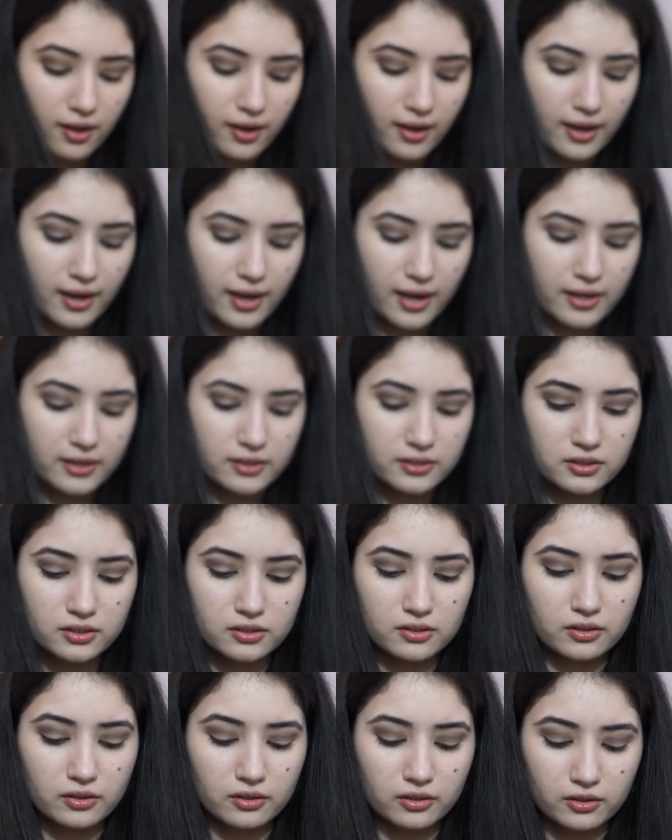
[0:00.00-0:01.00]
and
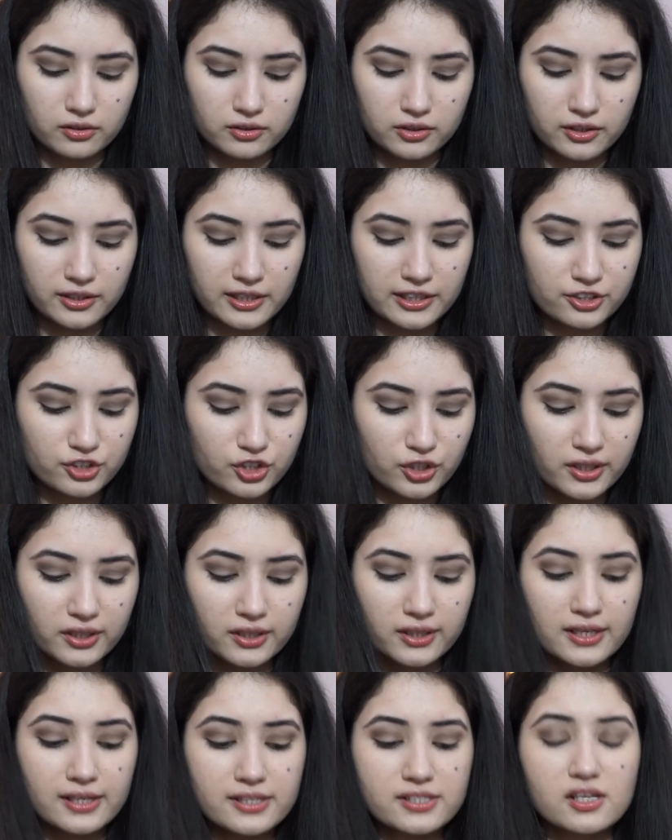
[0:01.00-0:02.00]
the next shade
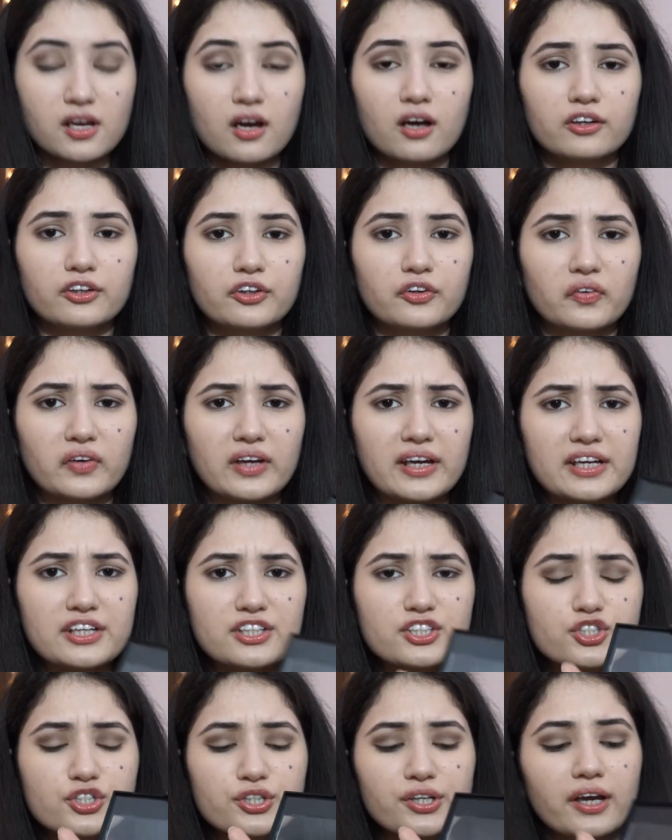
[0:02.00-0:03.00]
is a grey
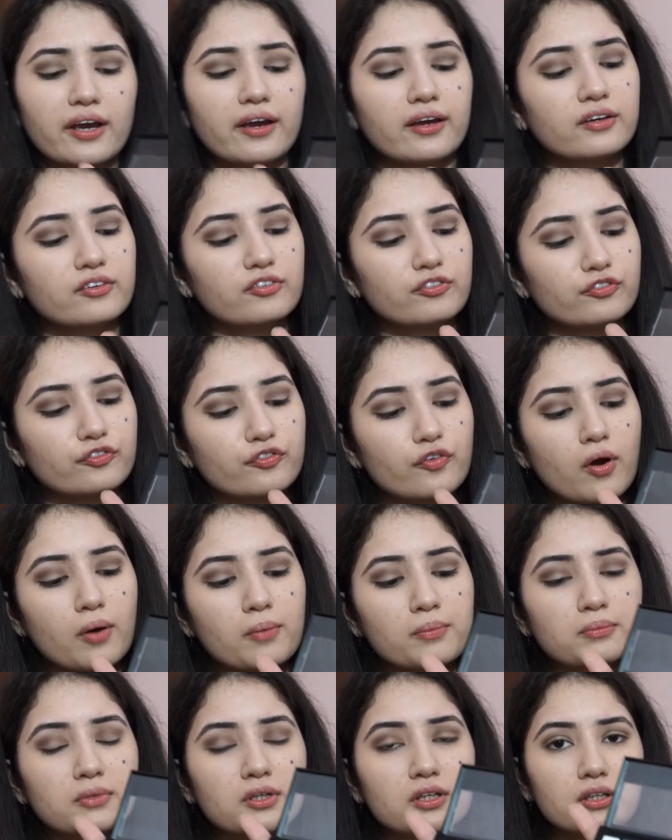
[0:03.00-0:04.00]
shade
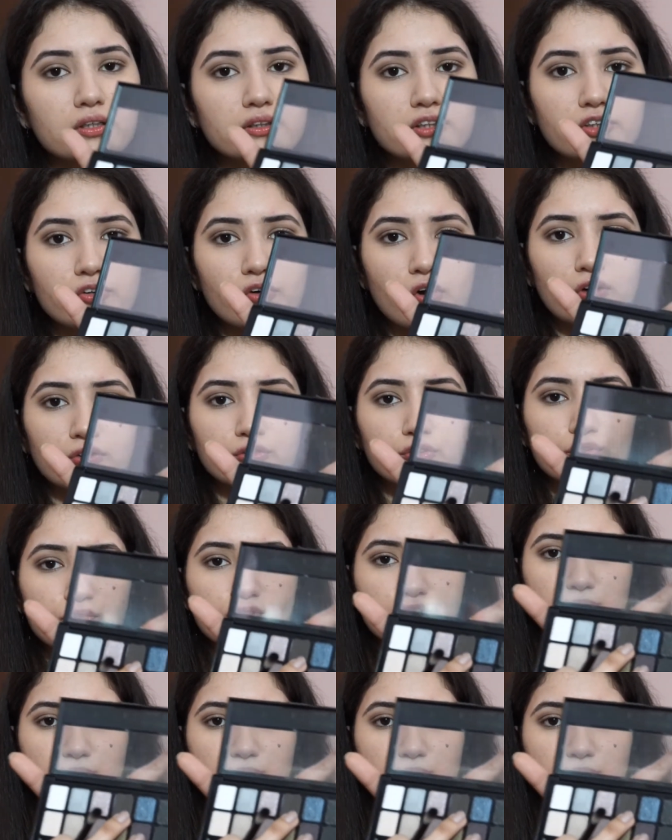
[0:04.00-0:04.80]
from the Rock Nudes